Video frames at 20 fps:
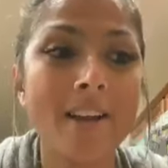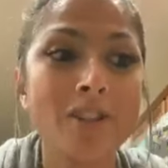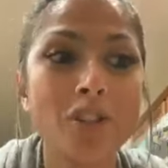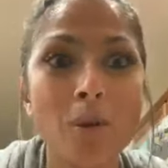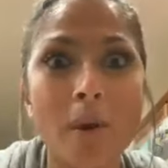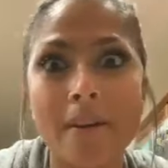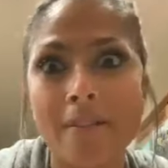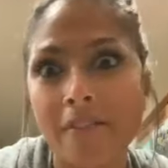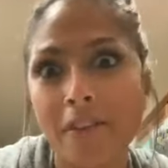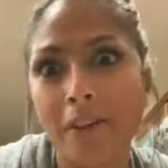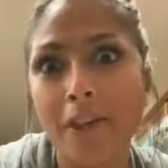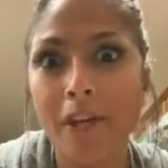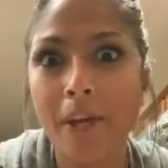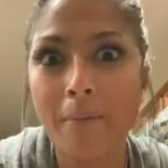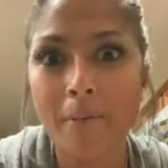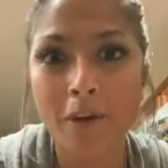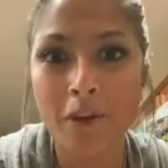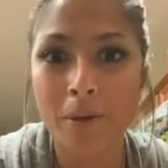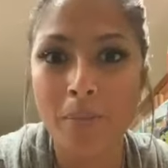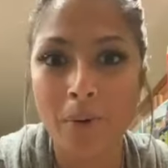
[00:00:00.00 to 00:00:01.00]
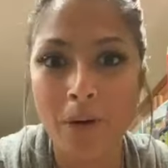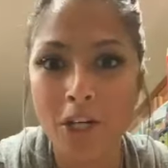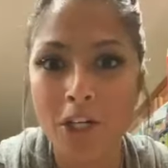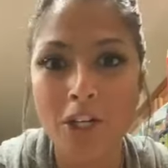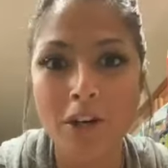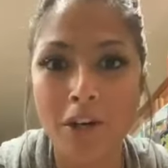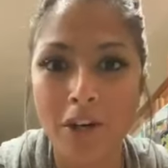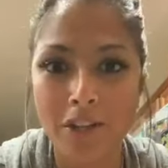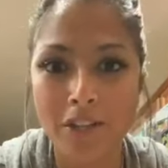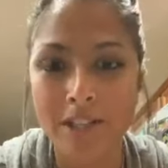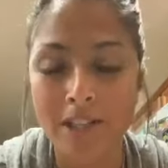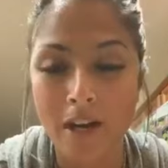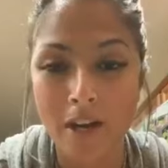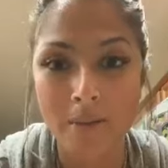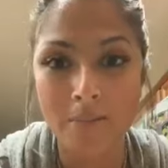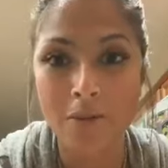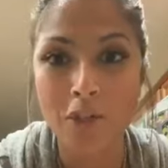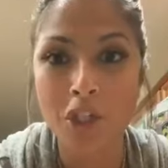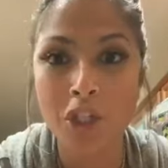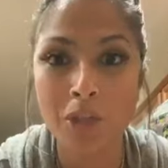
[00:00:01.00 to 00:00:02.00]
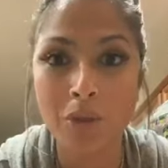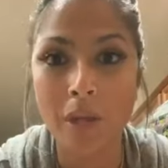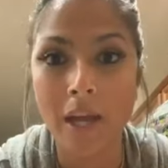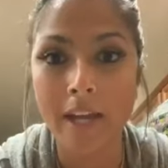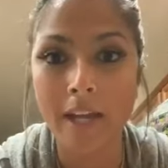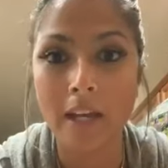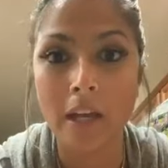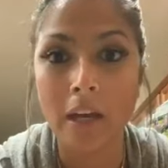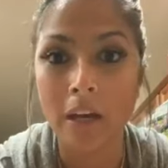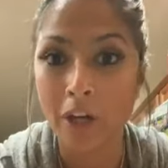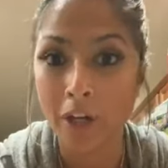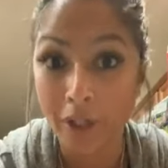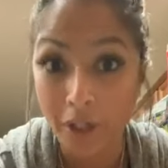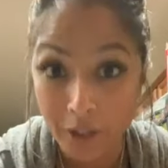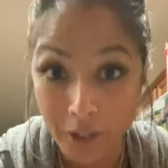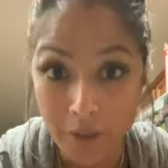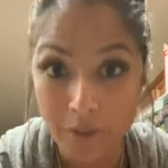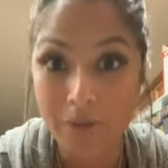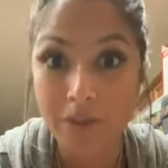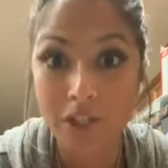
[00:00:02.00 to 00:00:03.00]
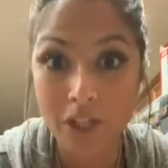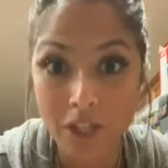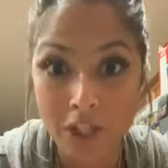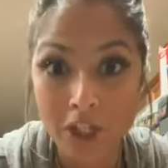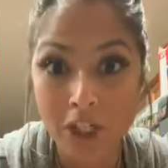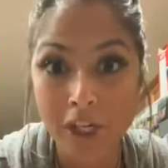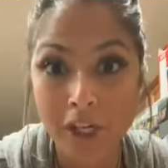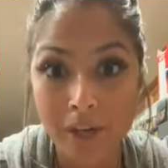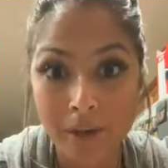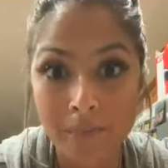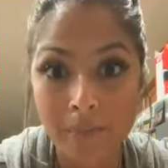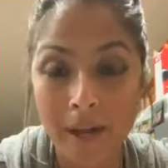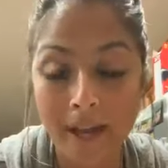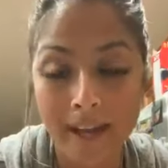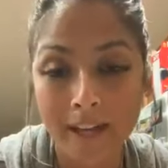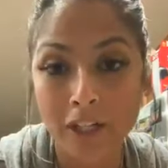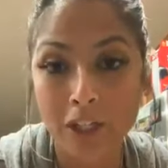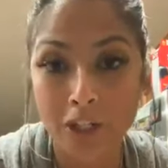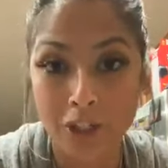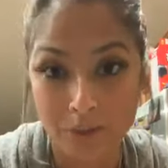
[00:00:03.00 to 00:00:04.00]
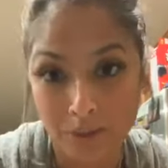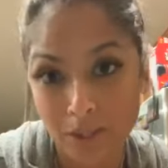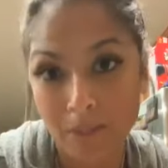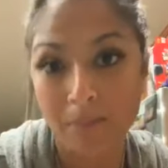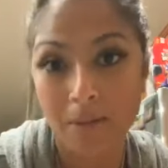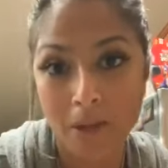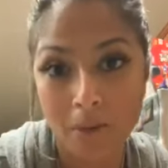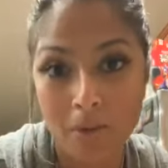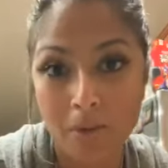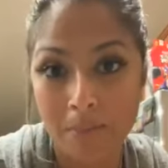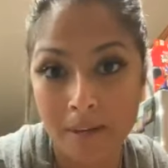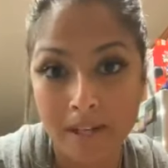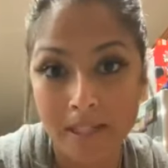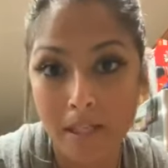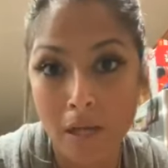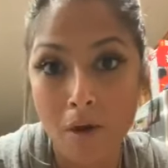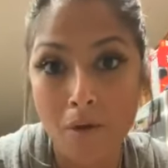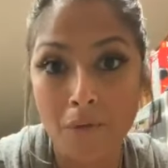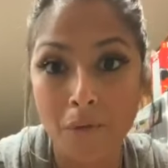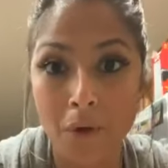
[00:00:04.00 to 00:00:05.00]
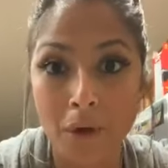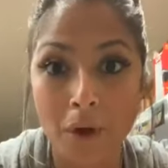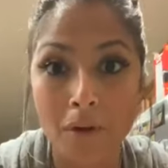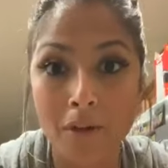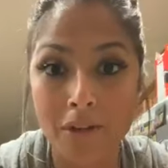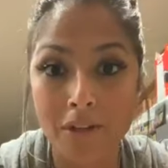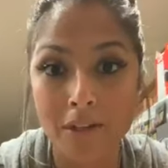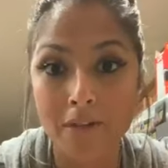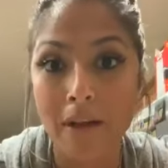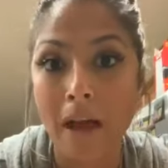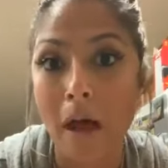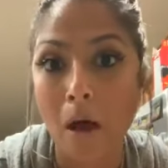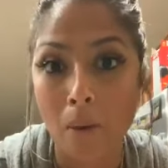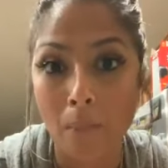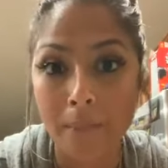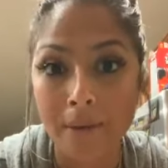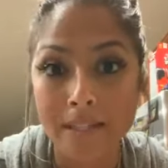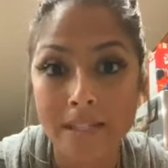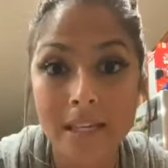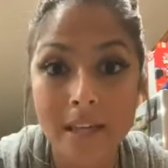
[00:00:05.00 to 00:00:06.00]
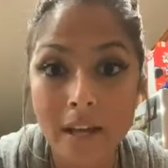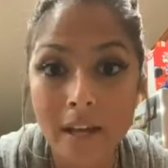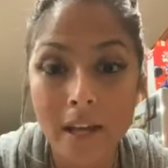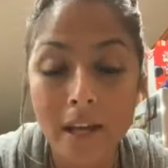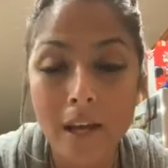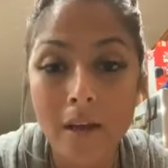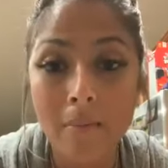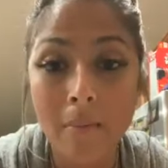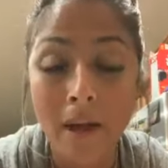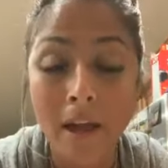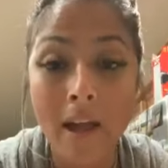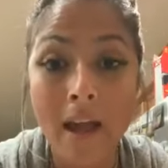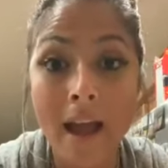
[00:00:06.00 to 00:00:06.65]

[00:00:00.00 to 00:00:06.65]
Do I feel like I'm under pressure all the time to like go to the gym and do something with myself regardless of how busy I am?